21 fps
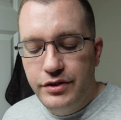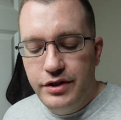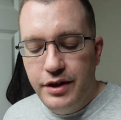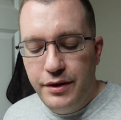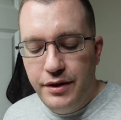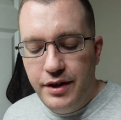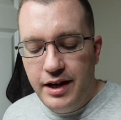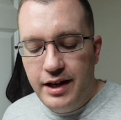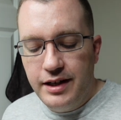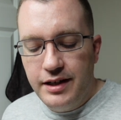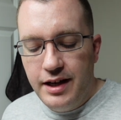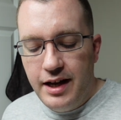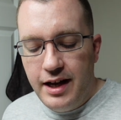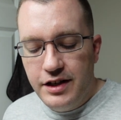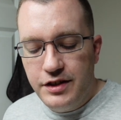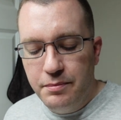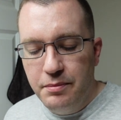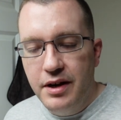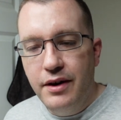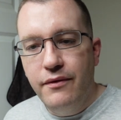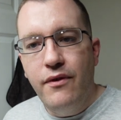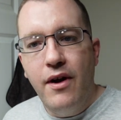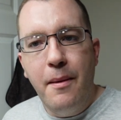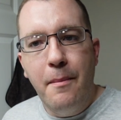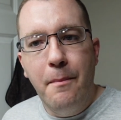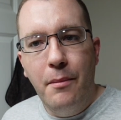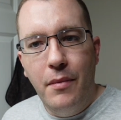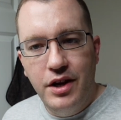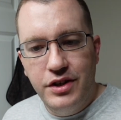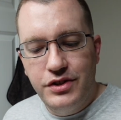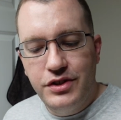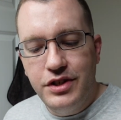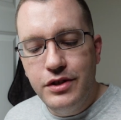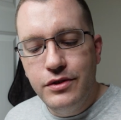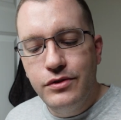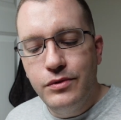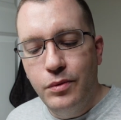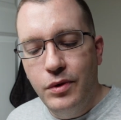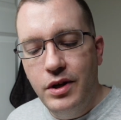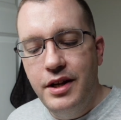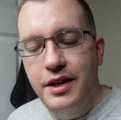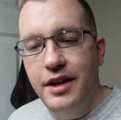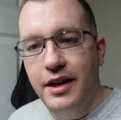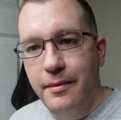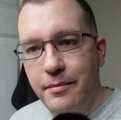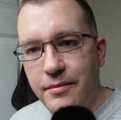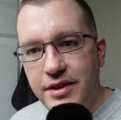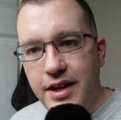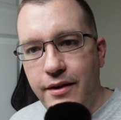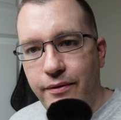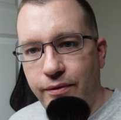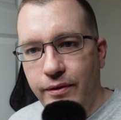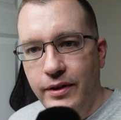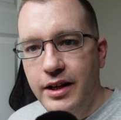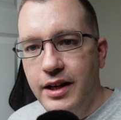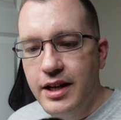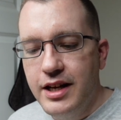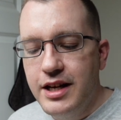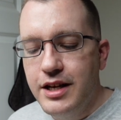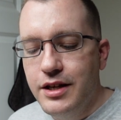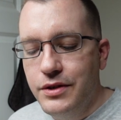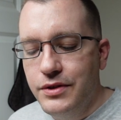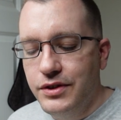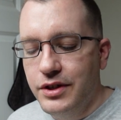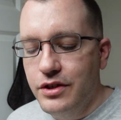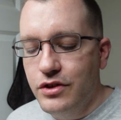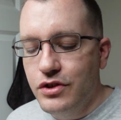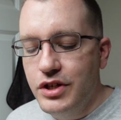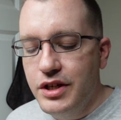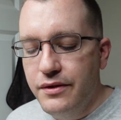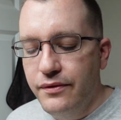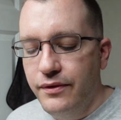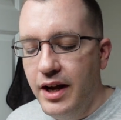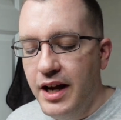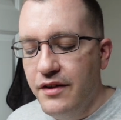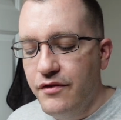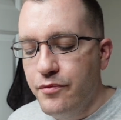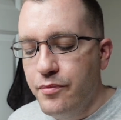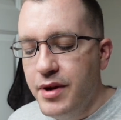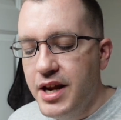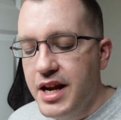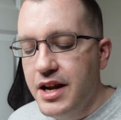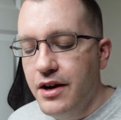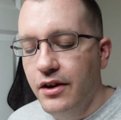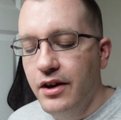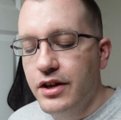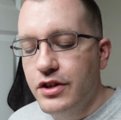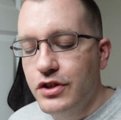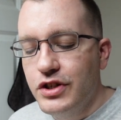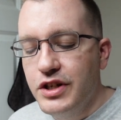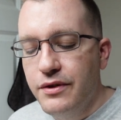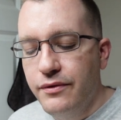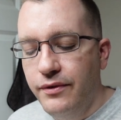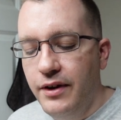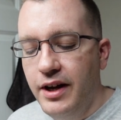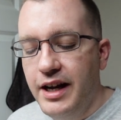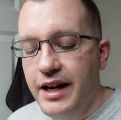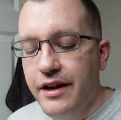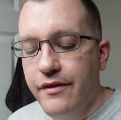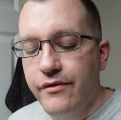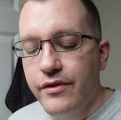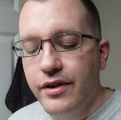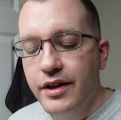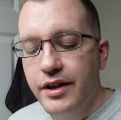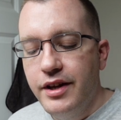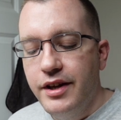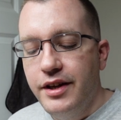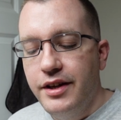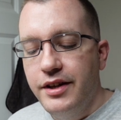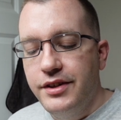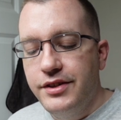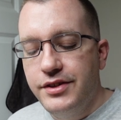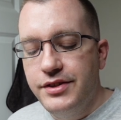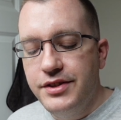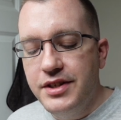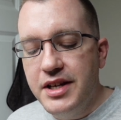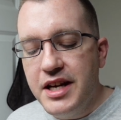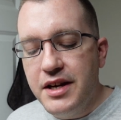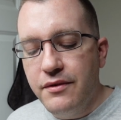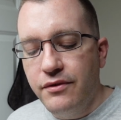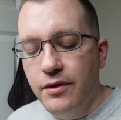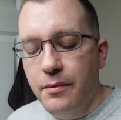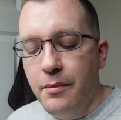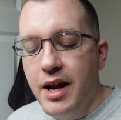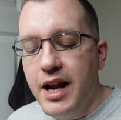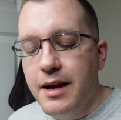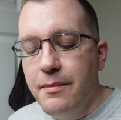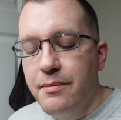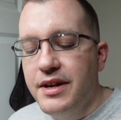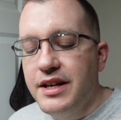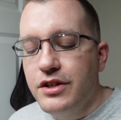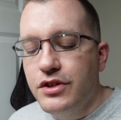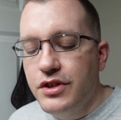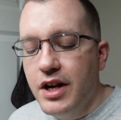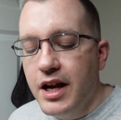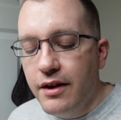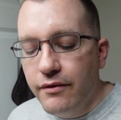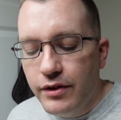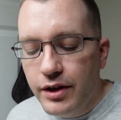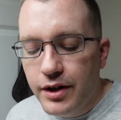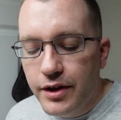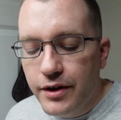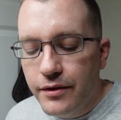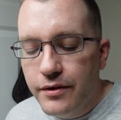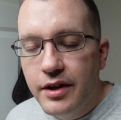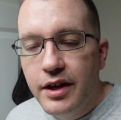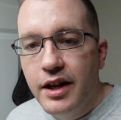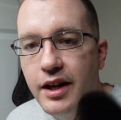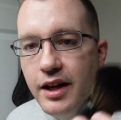synthetic knots, but if I must use one, I'm definitely going to use a G5B or a G5C from AP Shave Co.